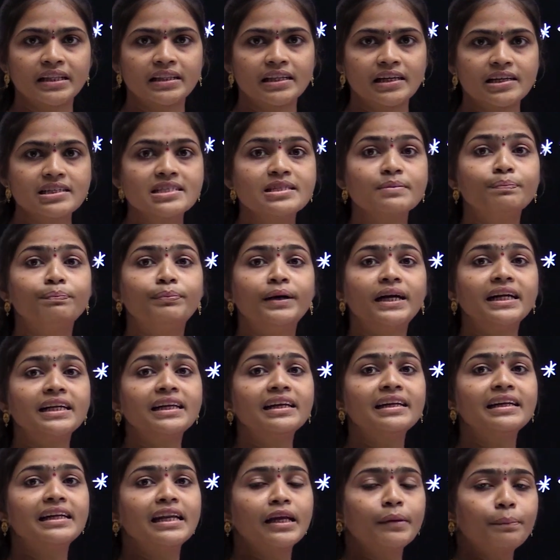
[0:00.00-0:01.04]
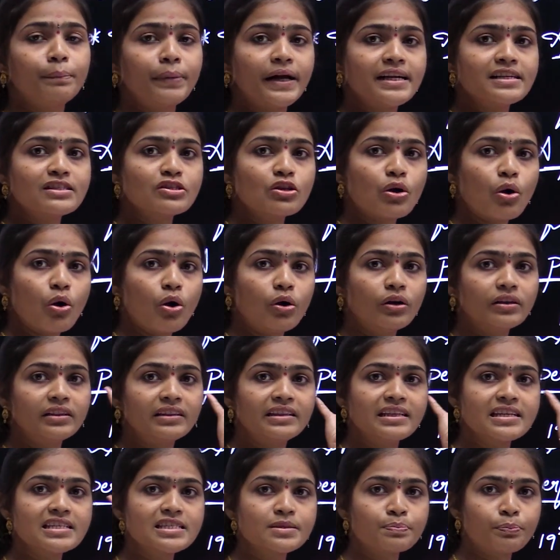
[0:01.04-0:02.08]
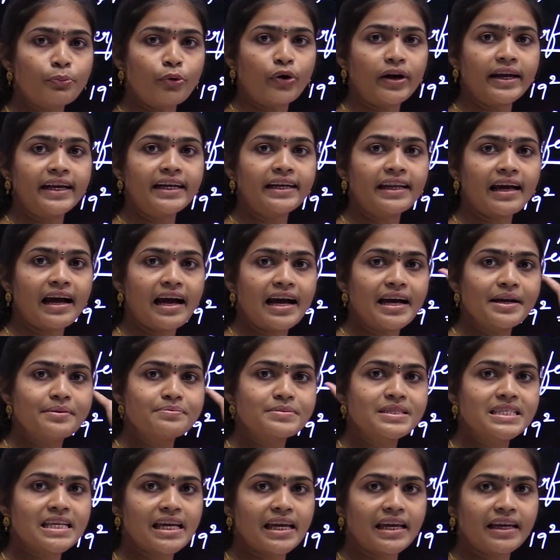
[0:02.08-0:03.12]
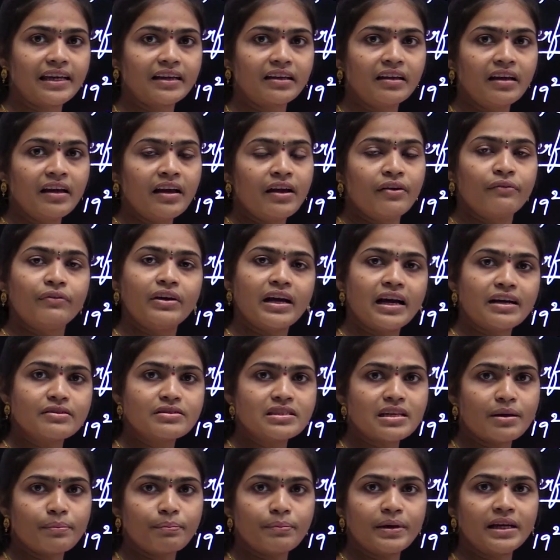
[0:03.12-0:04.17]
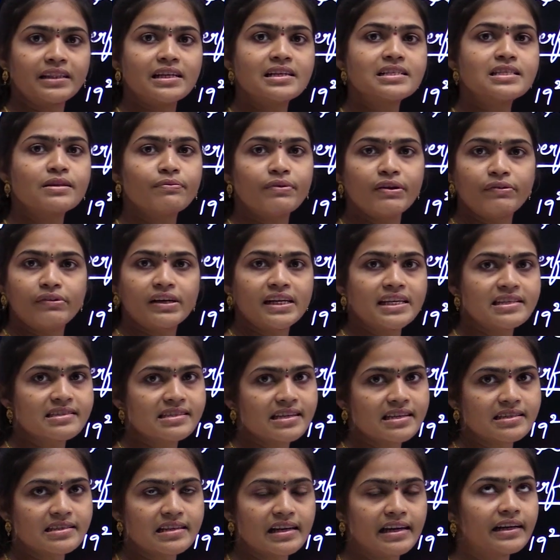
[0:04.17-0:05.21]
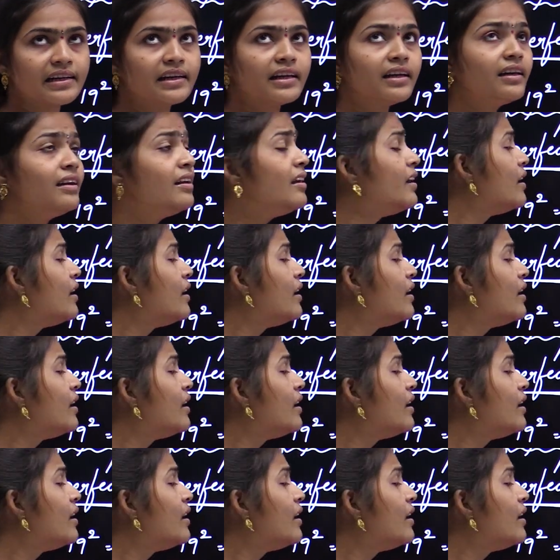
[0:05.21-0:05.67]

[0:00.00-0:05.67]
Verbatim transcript: methods but it depends on this point I am saying we have some methods we will discuss later